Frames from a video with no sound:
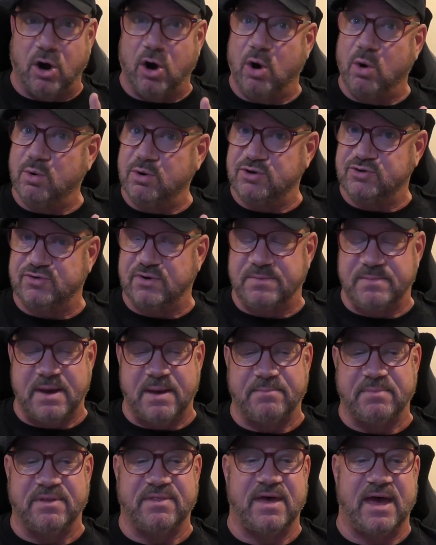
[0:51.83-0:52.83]
Always
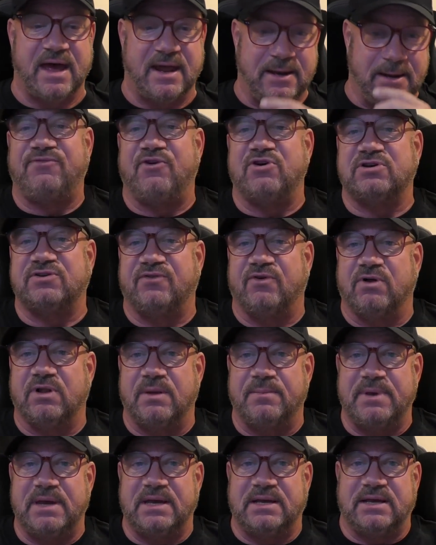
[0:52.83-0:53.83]
remember that. First of all,
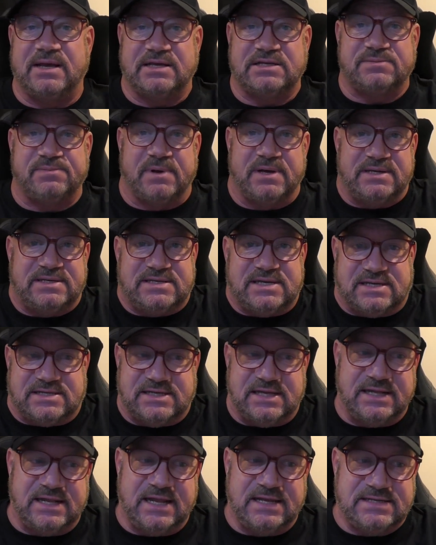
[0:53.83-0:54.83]
let me explain
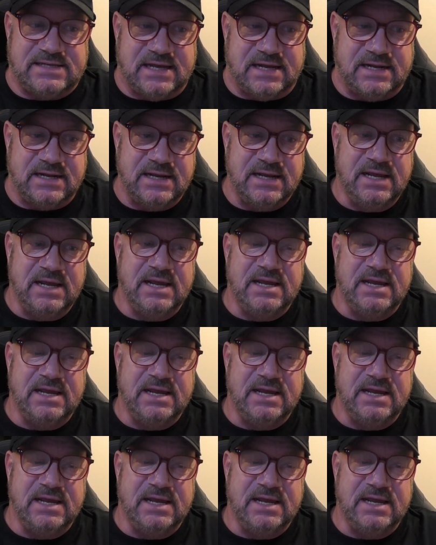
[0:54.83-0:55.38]
60 days in.